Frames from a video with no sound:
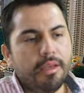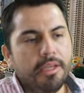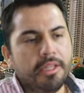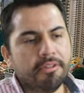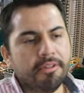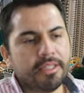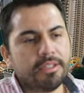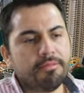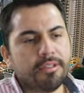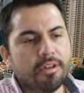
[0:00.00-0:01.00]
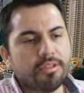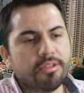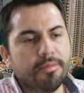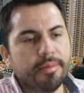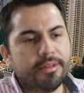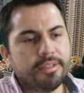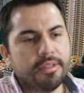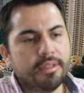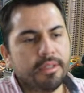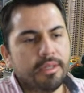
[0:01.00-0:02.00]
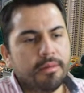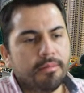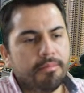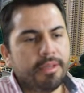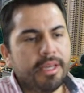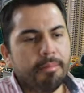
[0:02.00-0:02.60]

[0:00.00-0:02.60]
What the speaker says: interacts with customers via